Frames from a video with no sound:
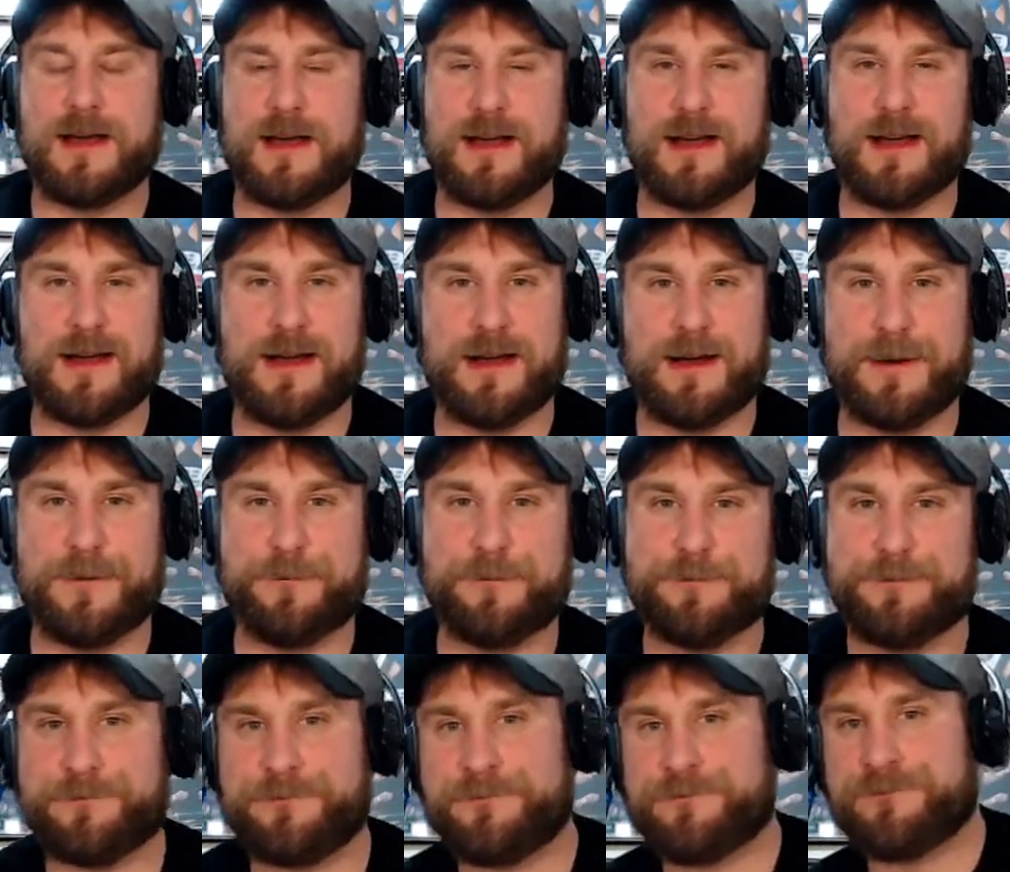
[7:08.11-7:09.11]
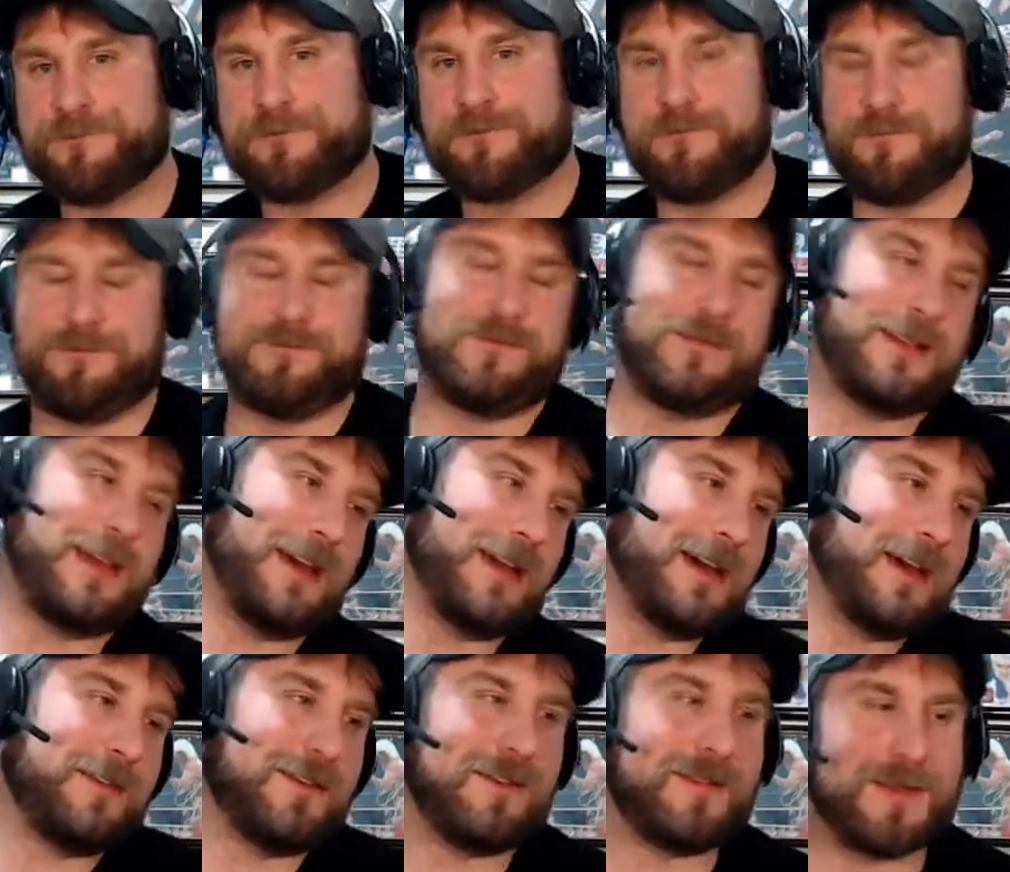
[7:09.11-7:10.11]

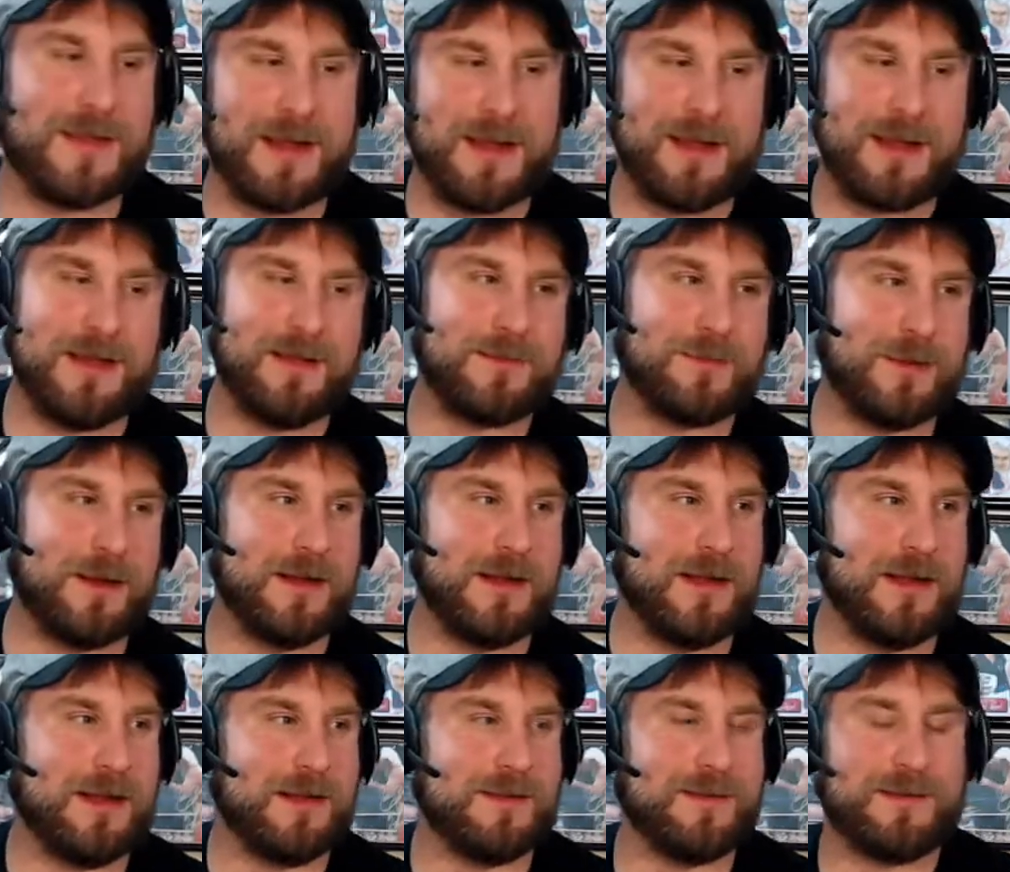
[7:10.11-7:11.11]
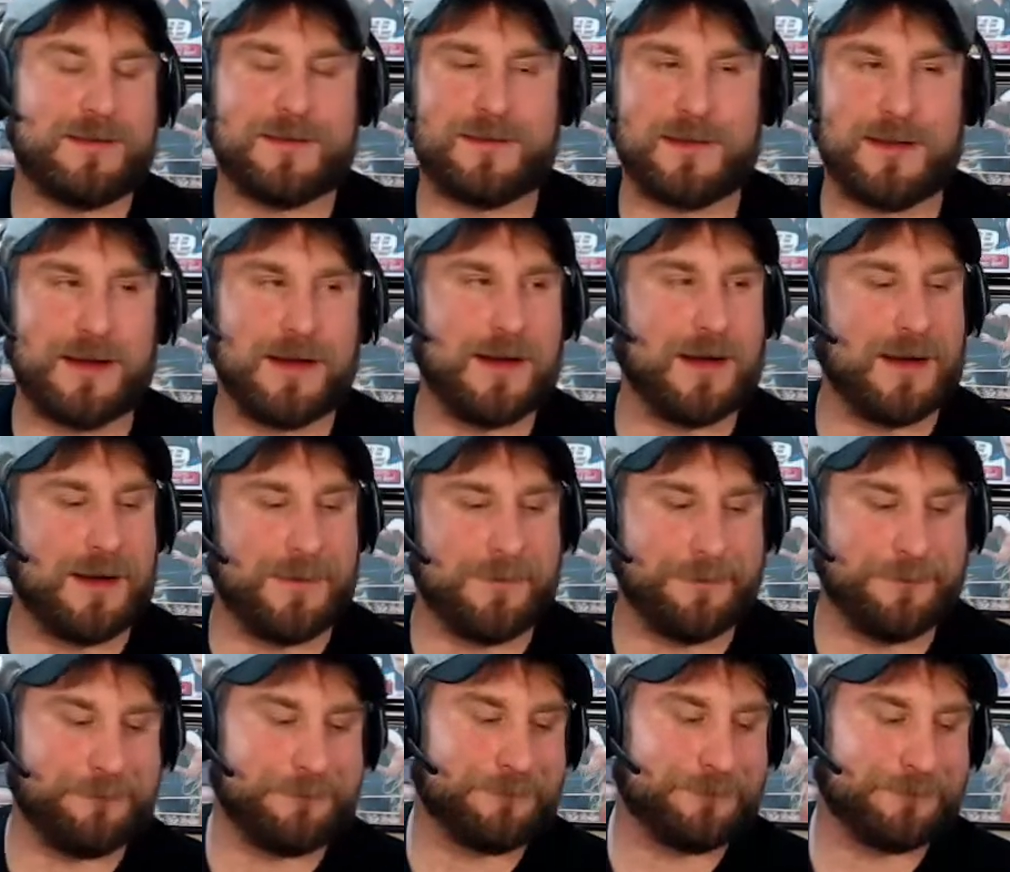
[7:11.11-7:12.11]
Yeah, it just kind of is what it is.
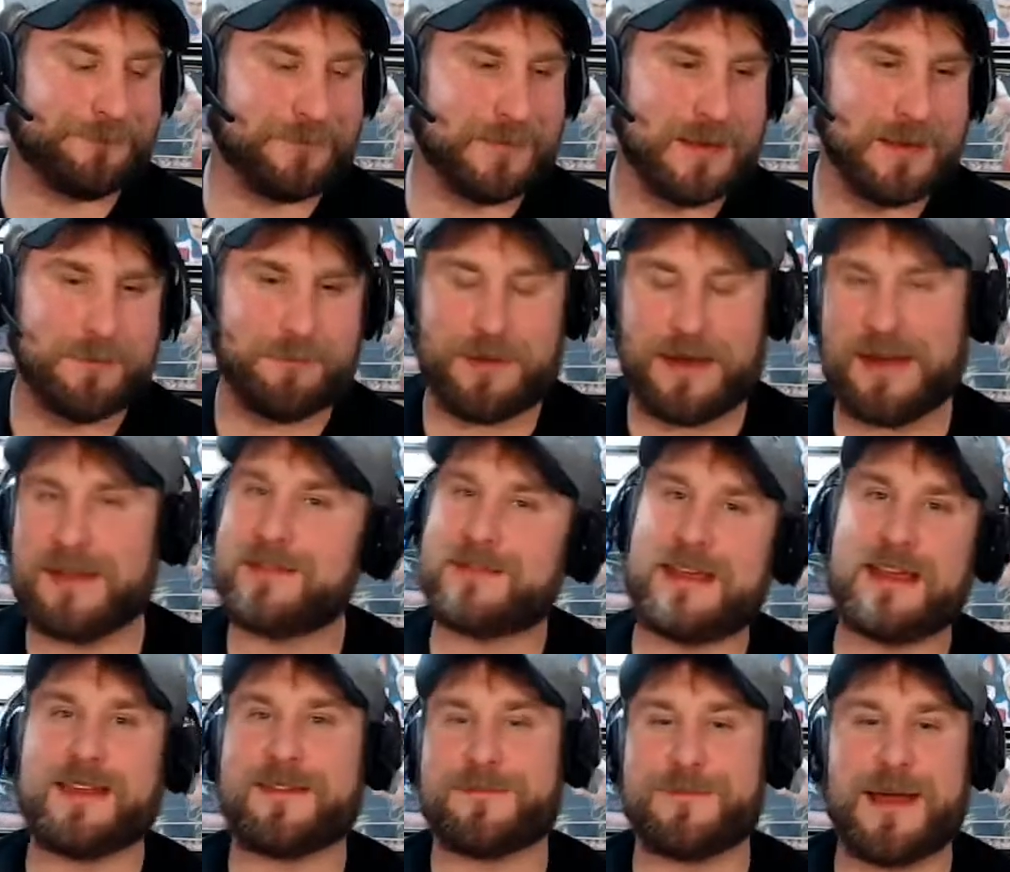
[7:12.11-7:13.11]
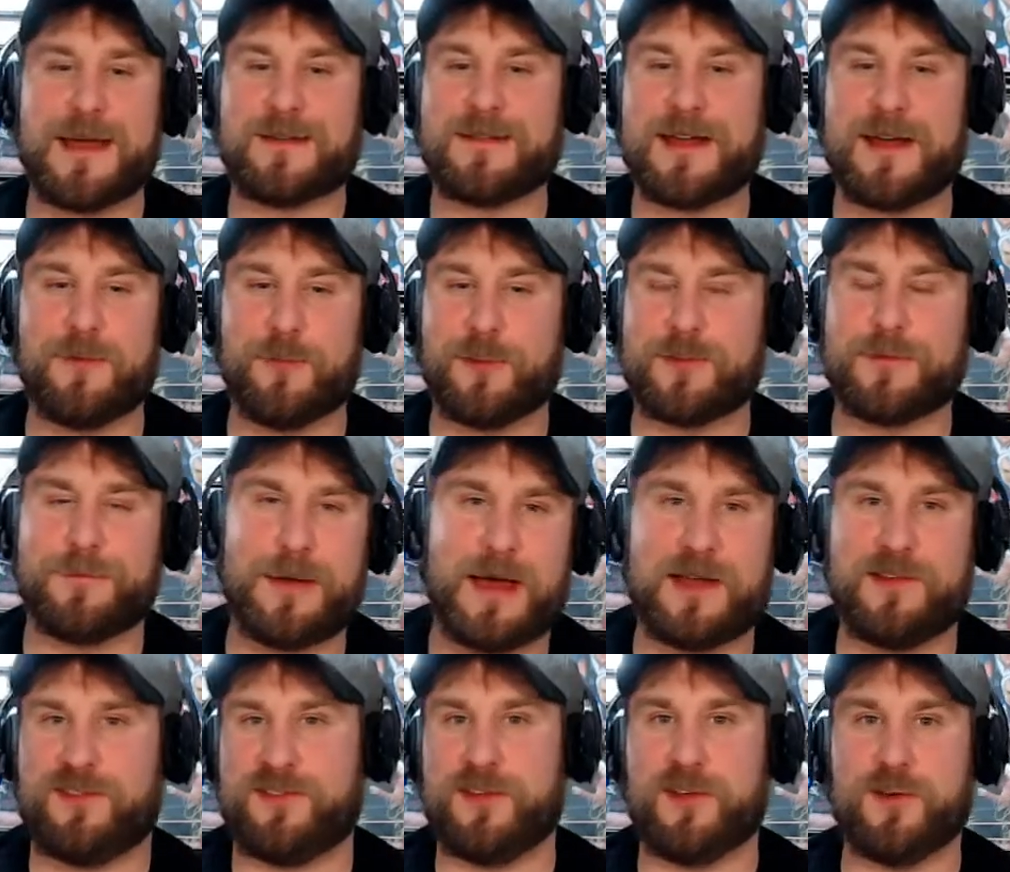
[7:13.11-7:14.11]
But I didn't think SmackDown was a
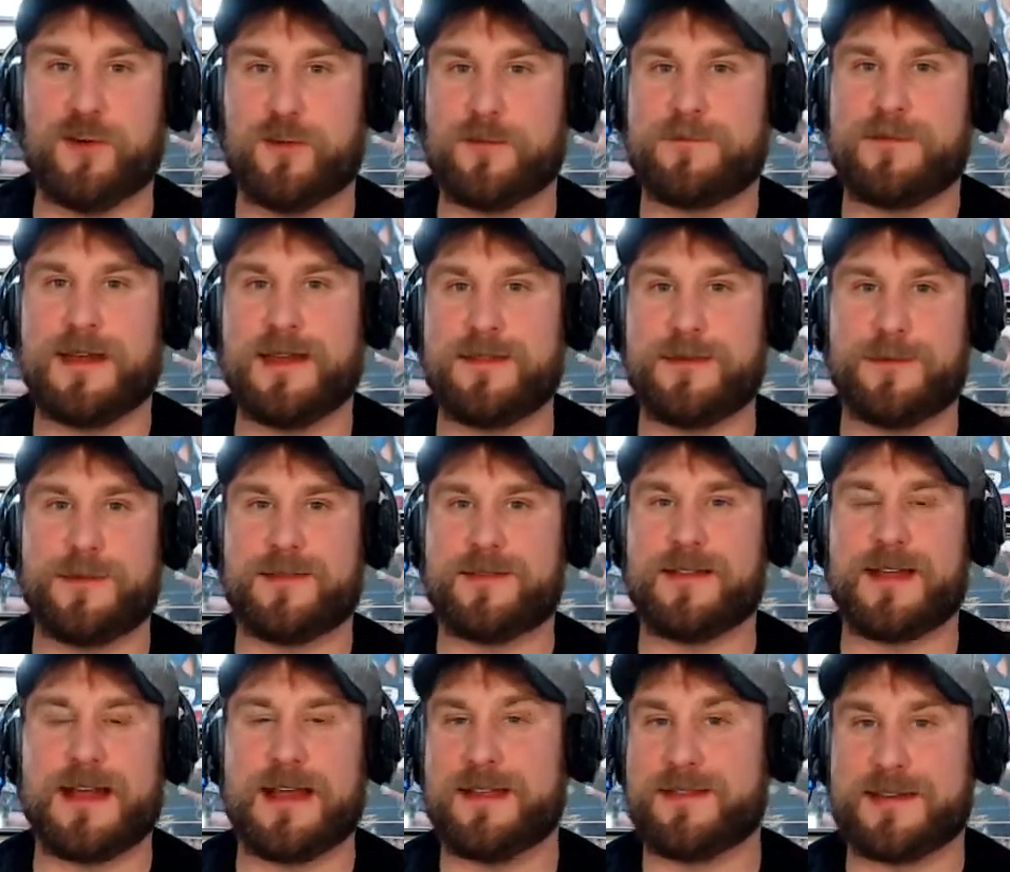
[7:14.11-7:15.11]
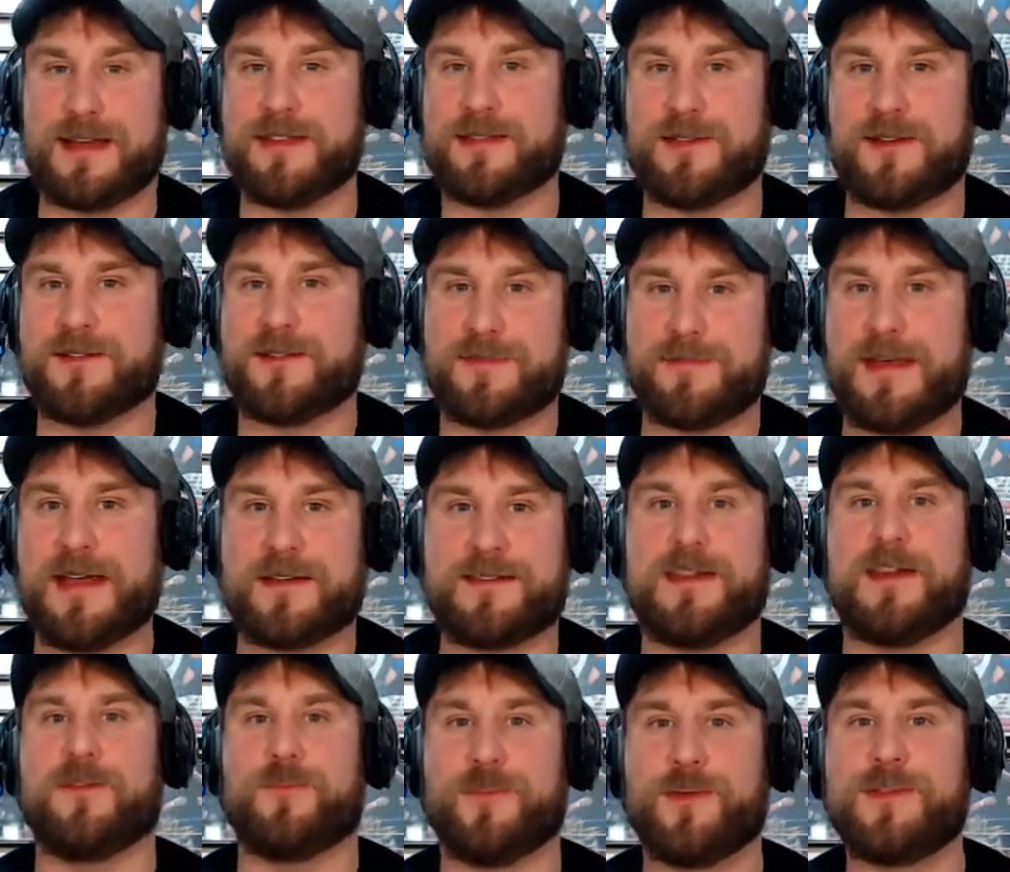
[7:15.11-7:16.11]
bad show in the slightest. I thought
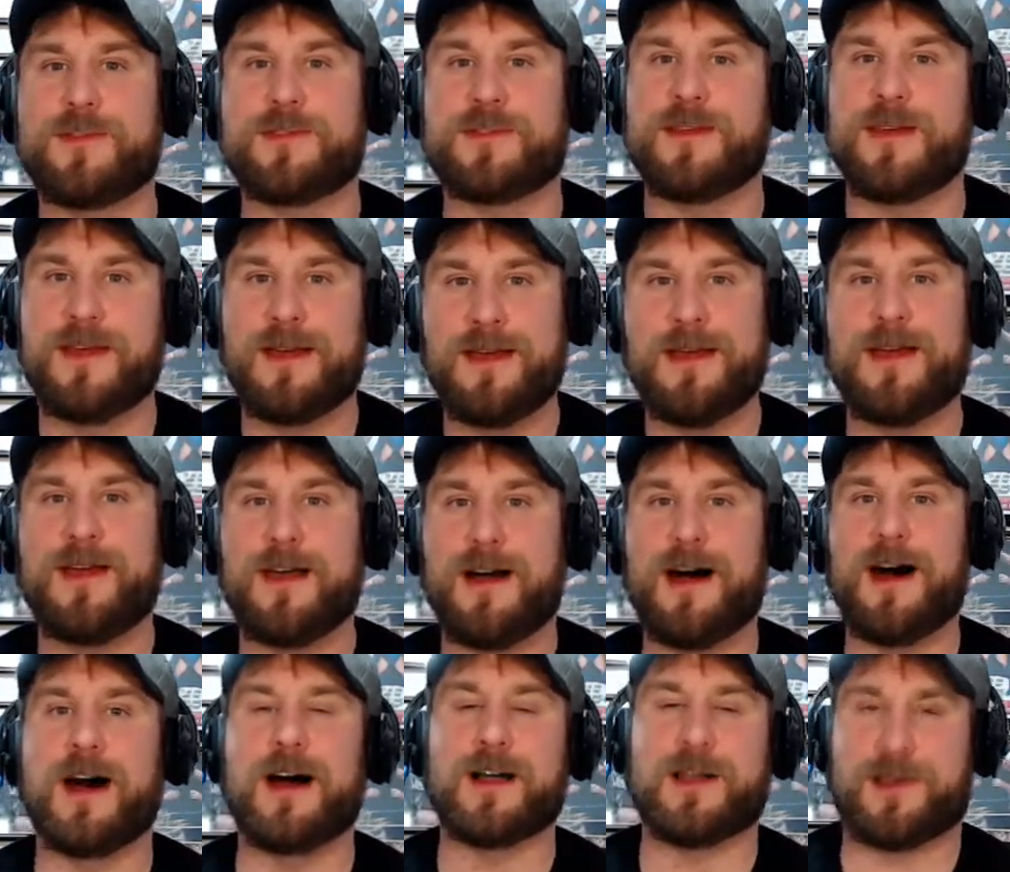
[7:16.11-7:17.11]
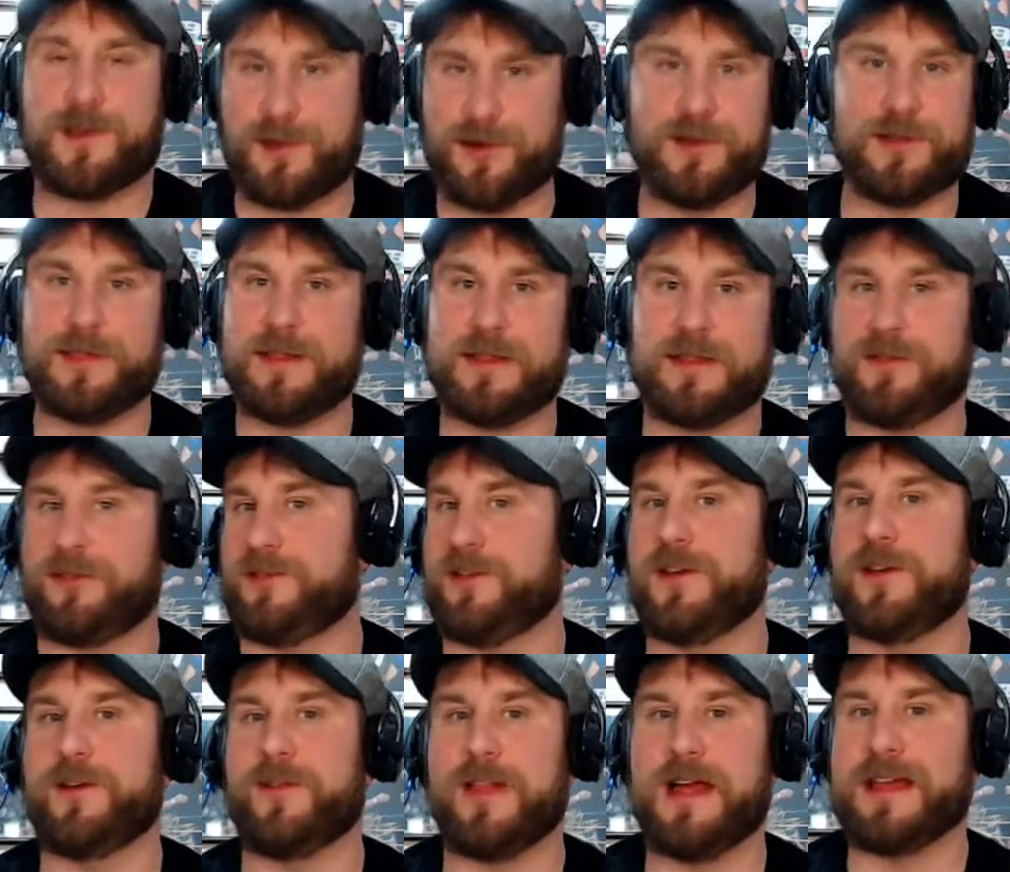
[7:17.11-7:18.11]
SmackDown was a good little
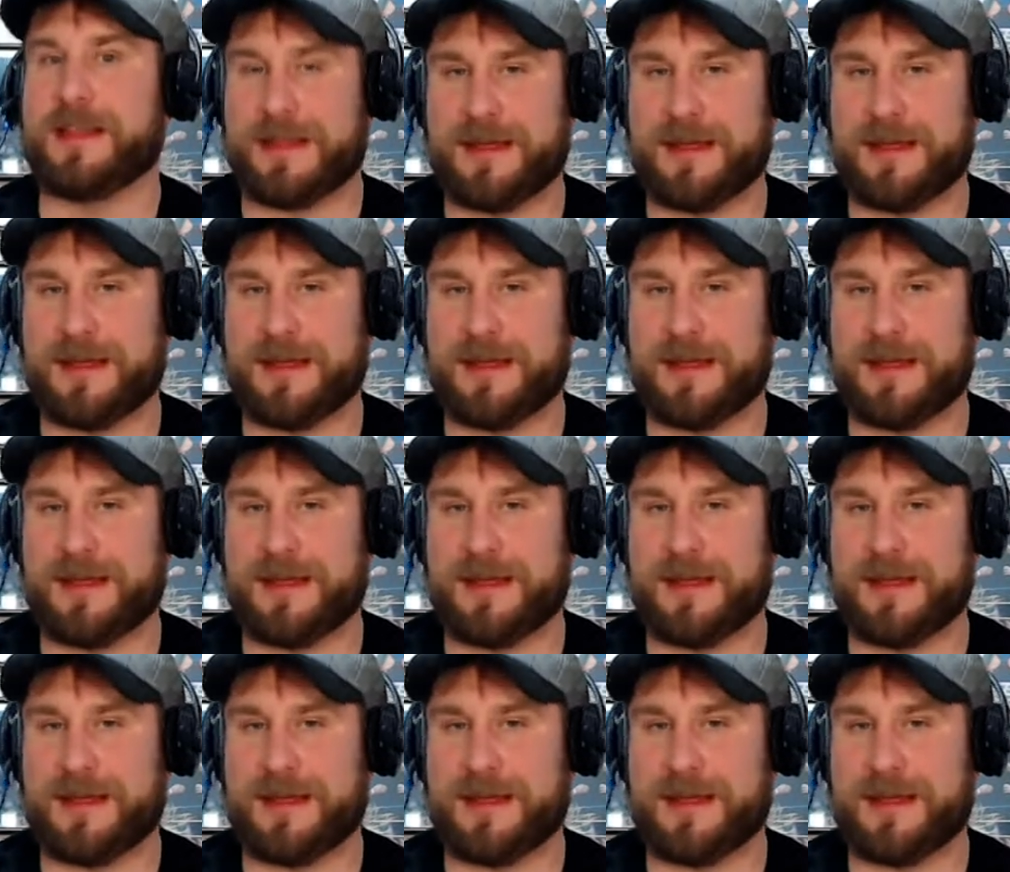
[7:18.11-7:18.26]
show. Like,